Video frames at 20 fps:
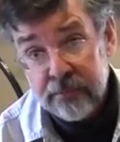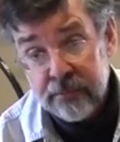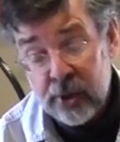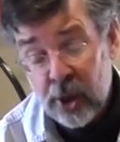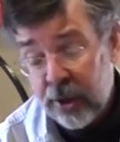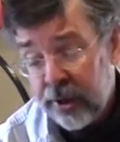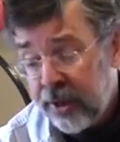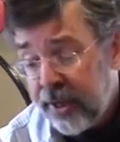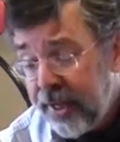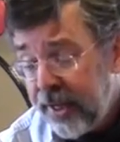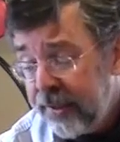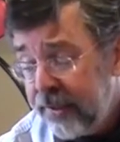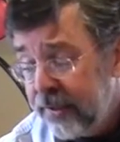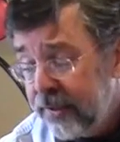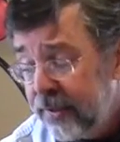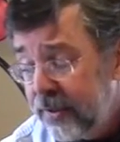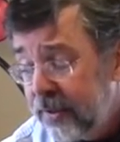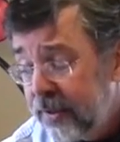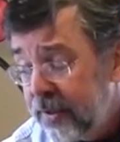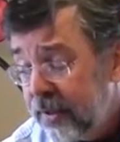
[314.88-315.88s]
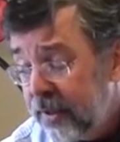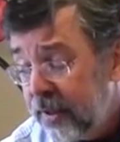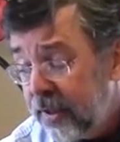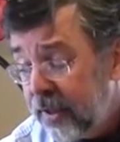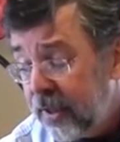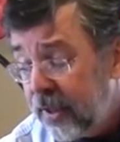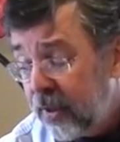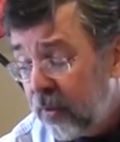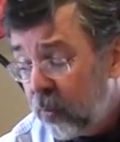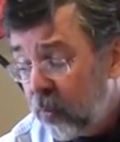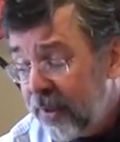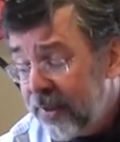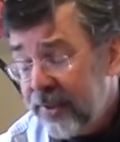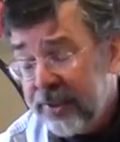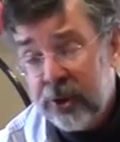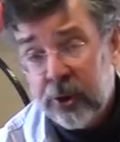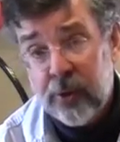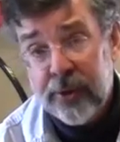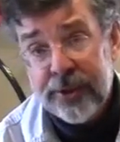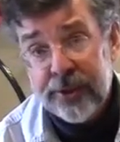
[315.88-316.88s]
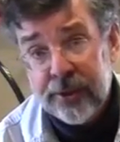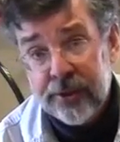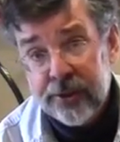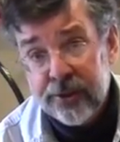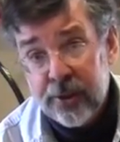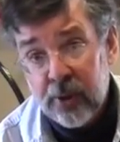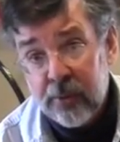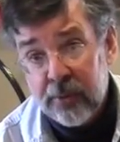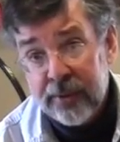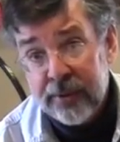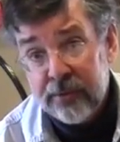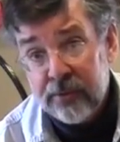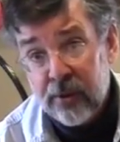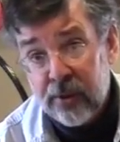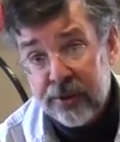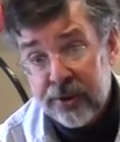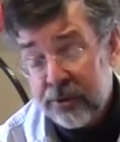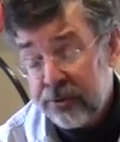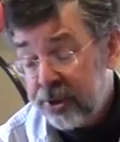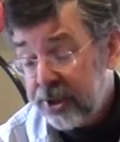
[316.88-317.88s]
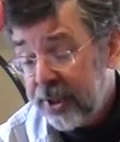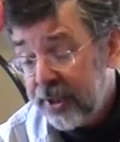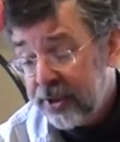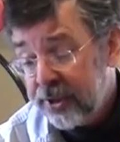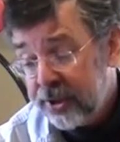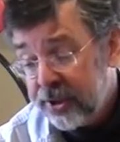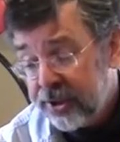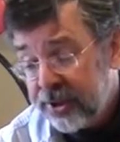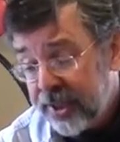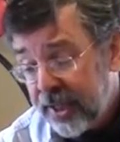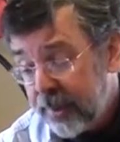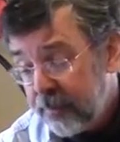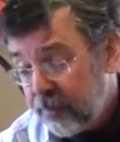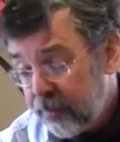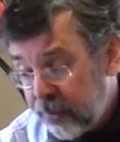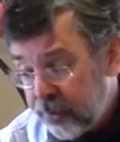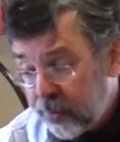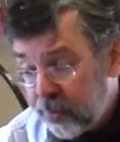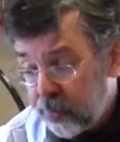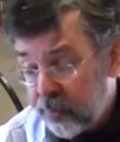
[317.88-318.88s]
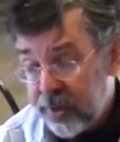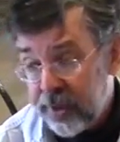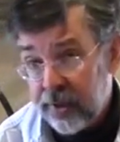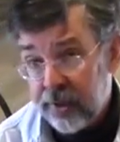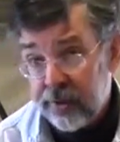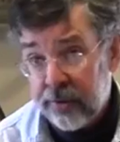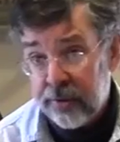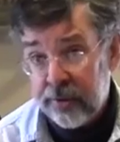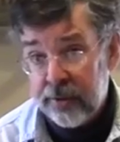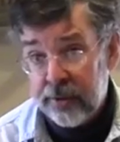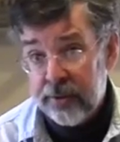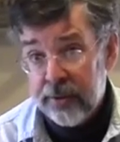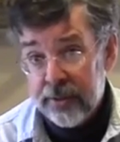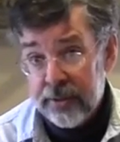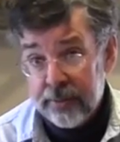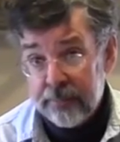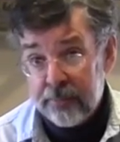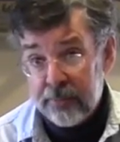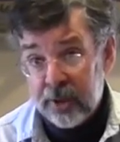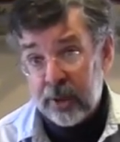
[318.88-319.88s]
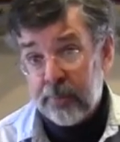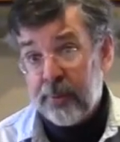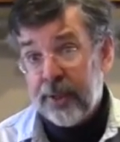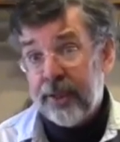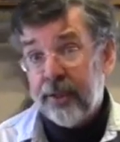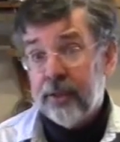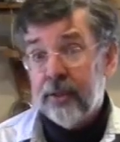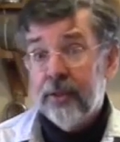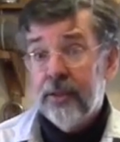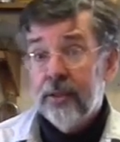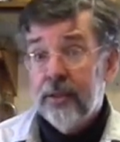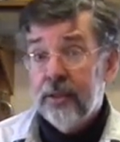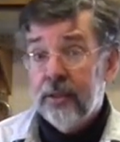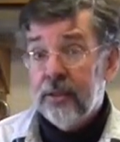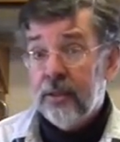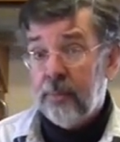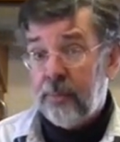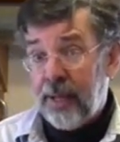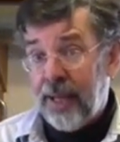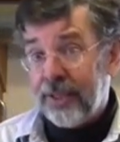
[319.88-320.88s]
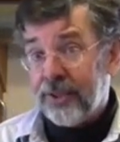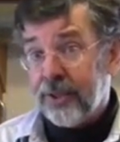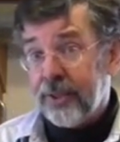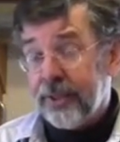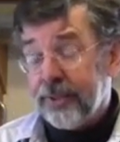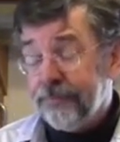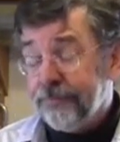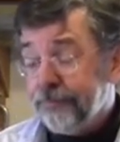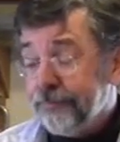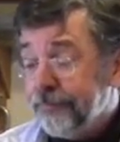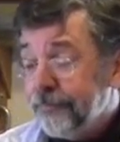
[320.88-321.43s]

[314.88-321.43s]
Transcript: cutter head with the jointer, so it also shares the same 300 millimeter capacity.